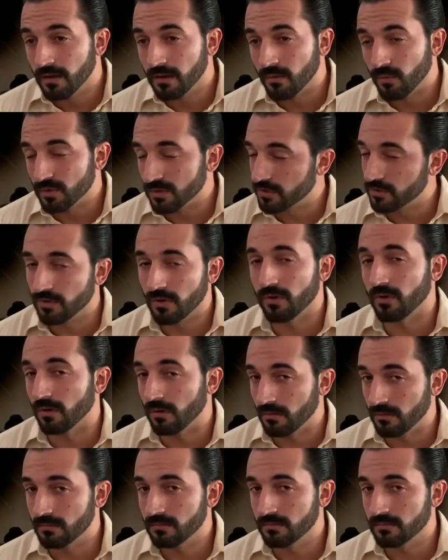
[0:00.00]
was son,
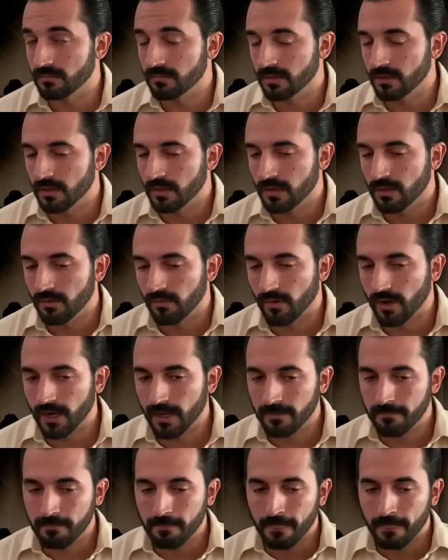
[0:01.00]
right?